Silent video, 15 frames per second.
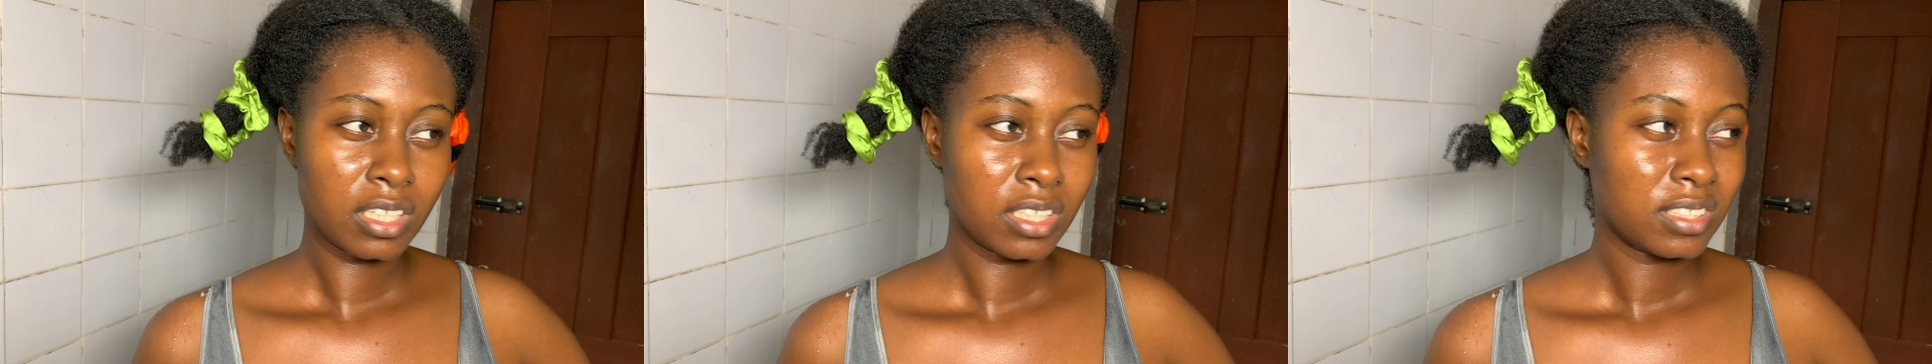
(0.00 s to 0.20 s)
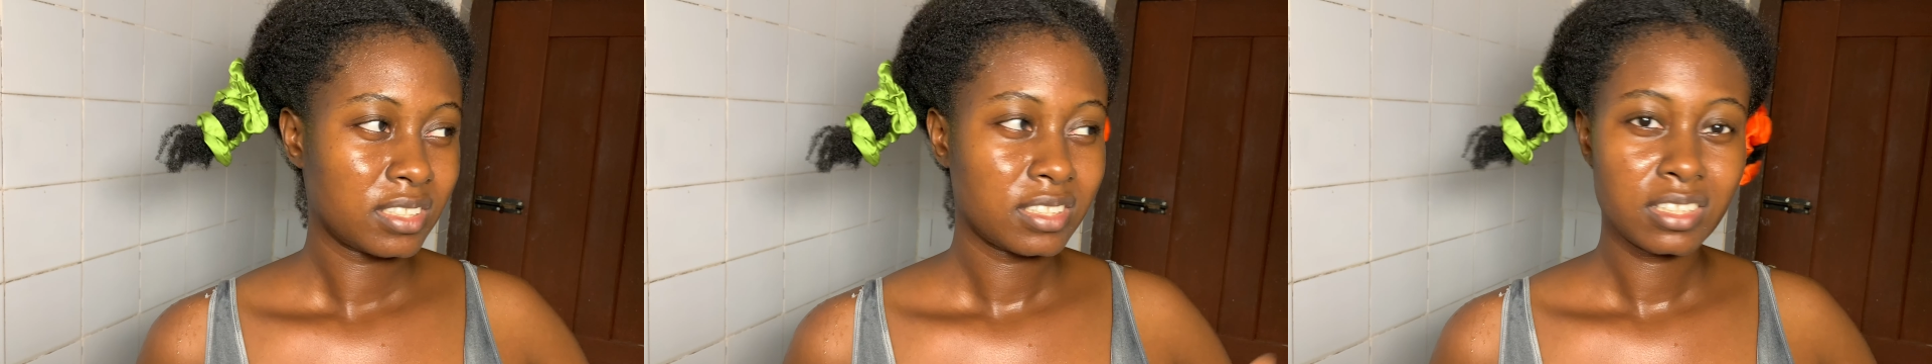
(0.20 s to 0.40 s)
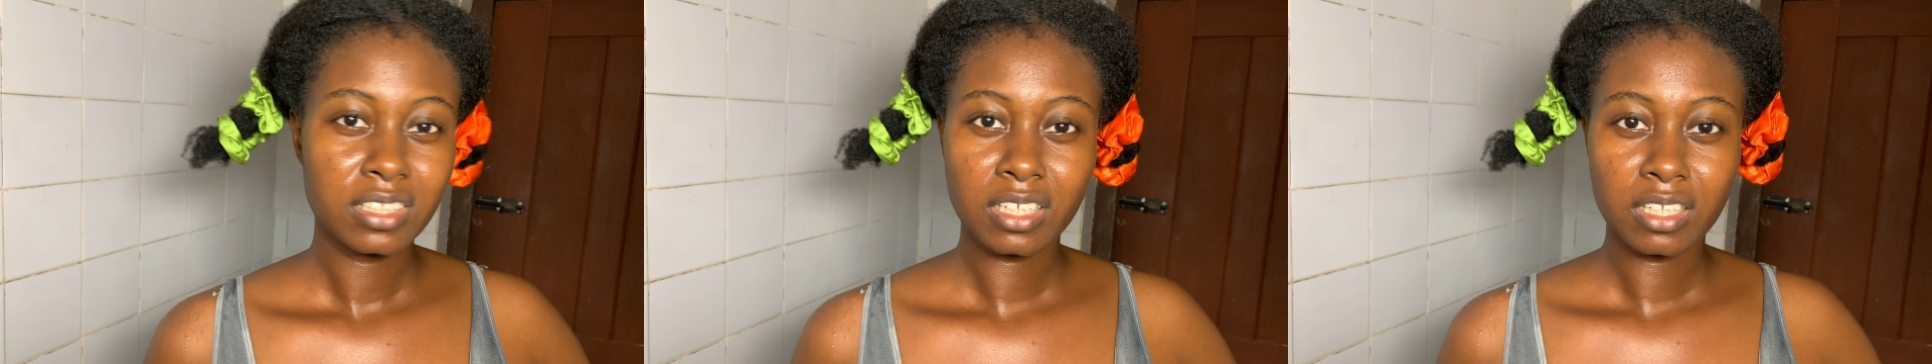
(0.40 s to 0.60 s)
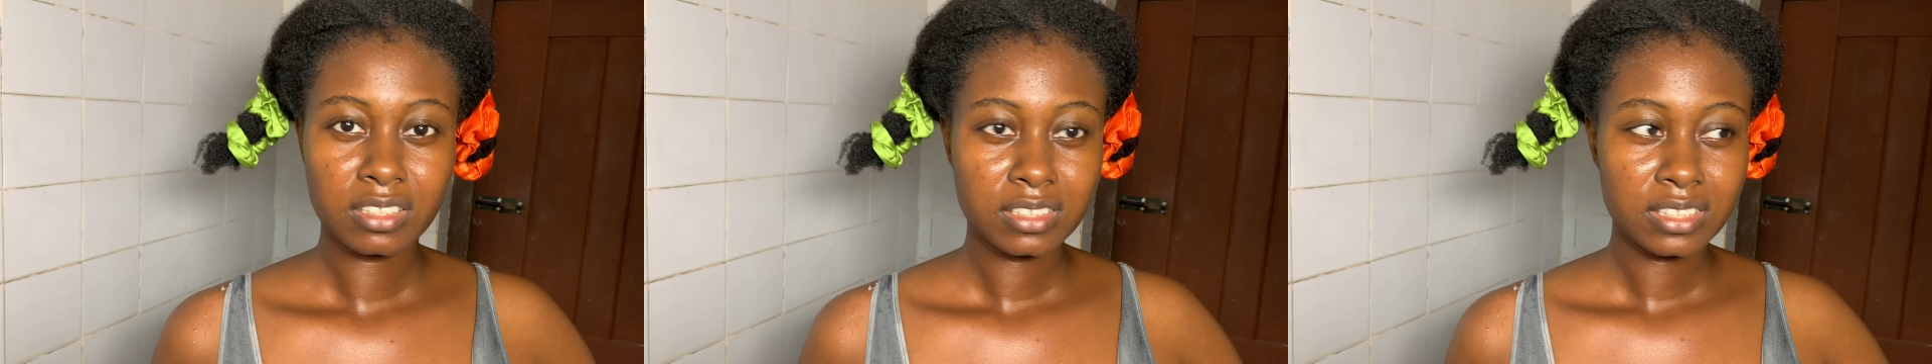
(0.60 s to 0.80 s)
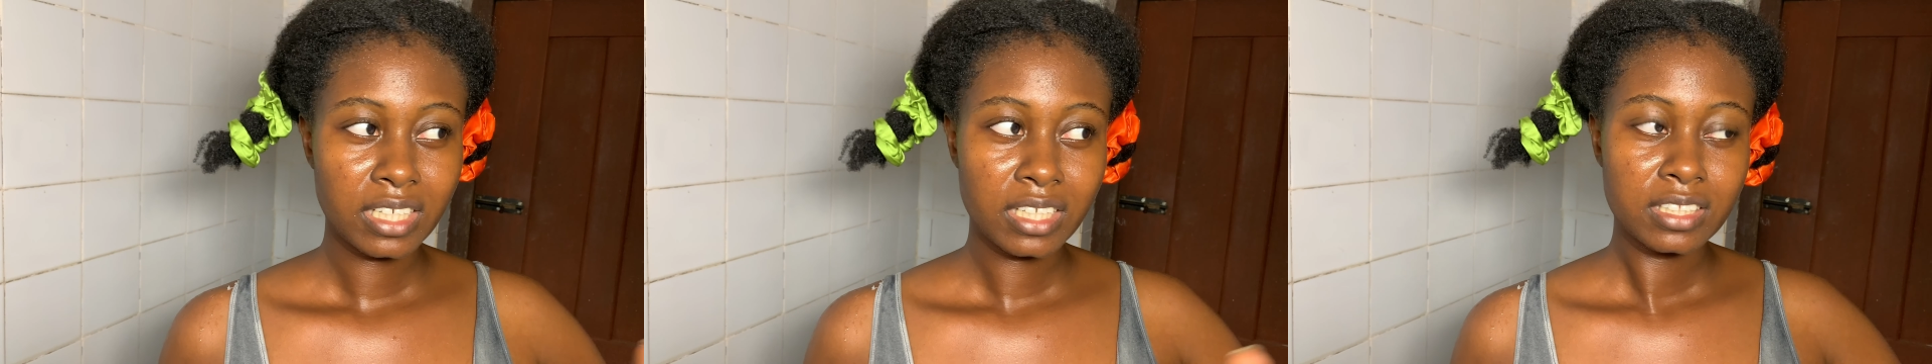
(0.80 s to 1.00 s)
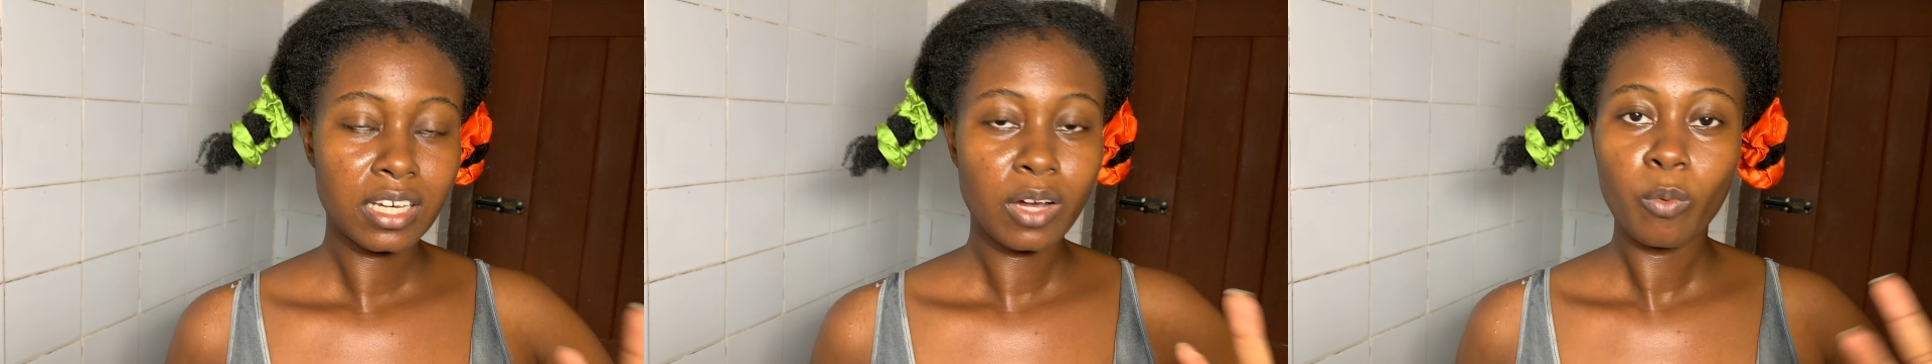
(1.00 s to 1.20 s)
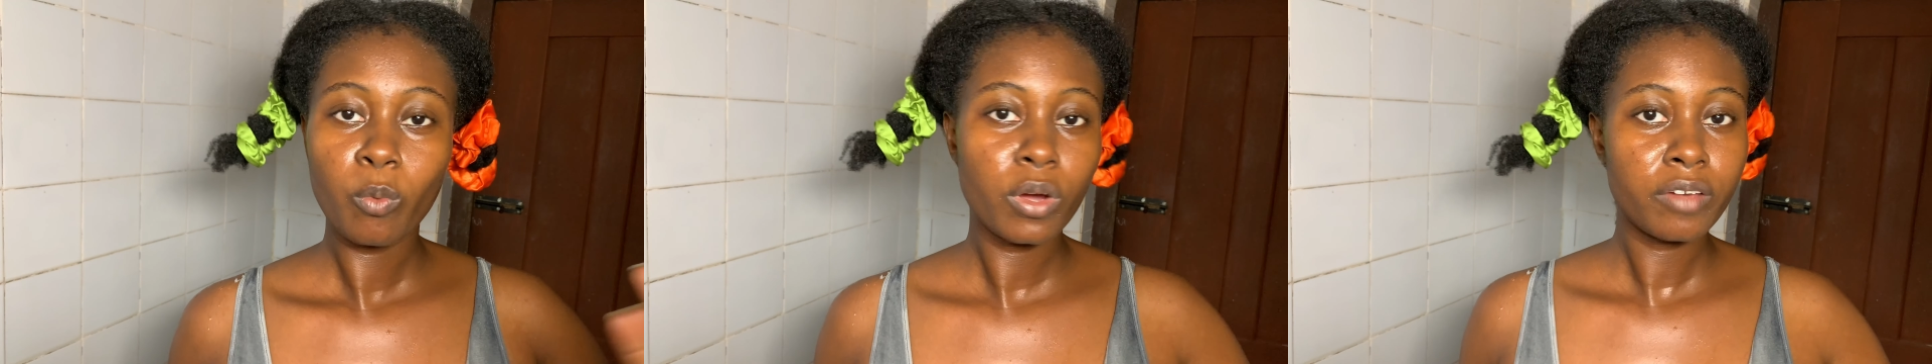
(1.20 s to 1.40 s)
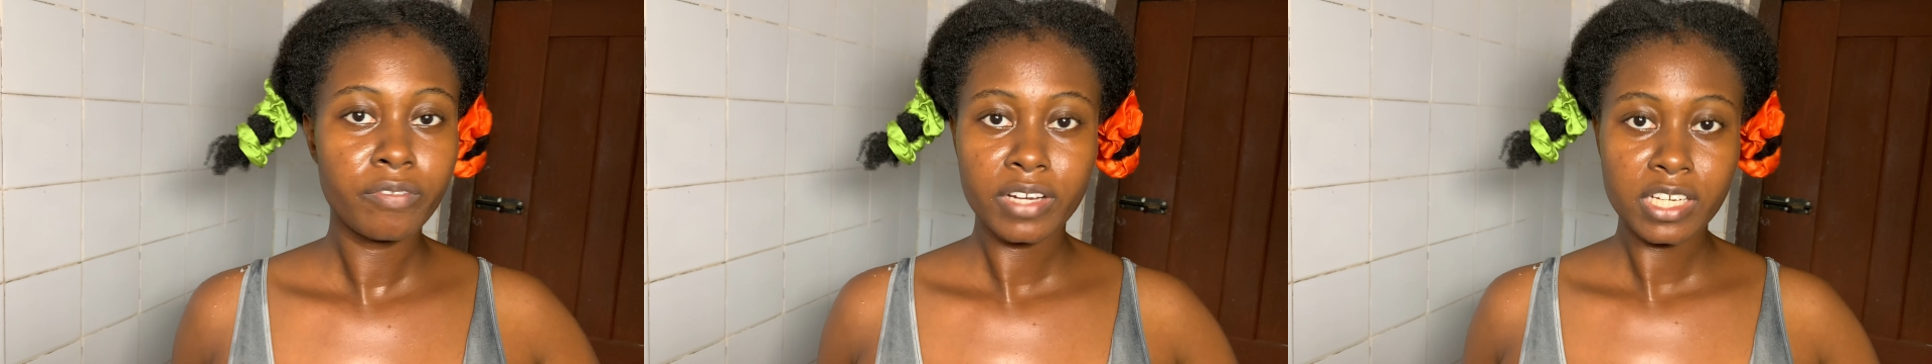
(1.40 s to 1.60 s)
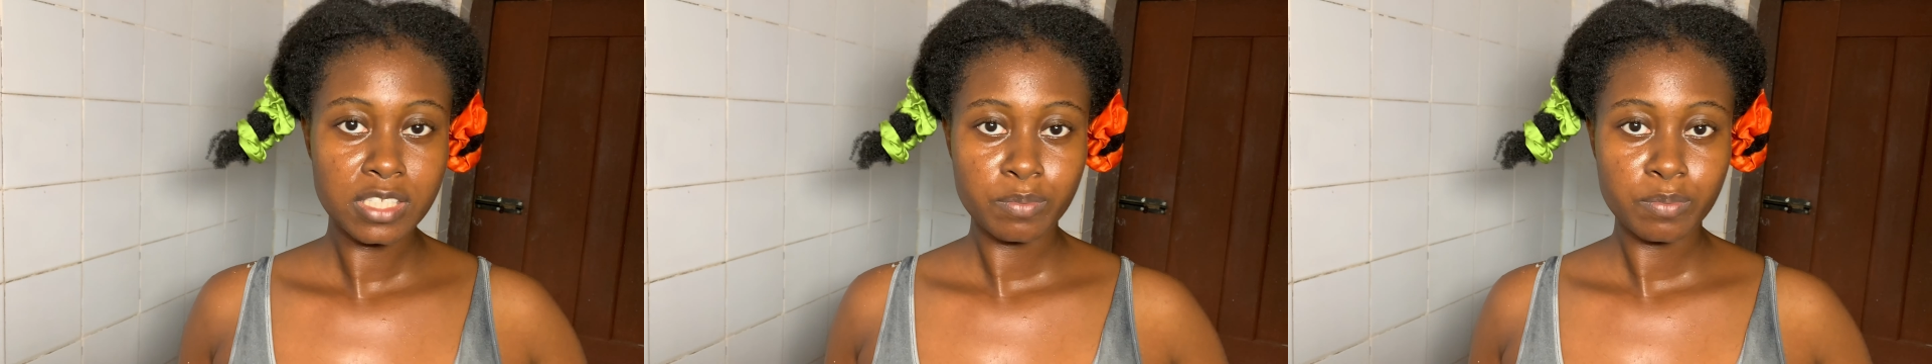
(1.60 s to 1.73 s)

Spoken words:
cider, whatever it's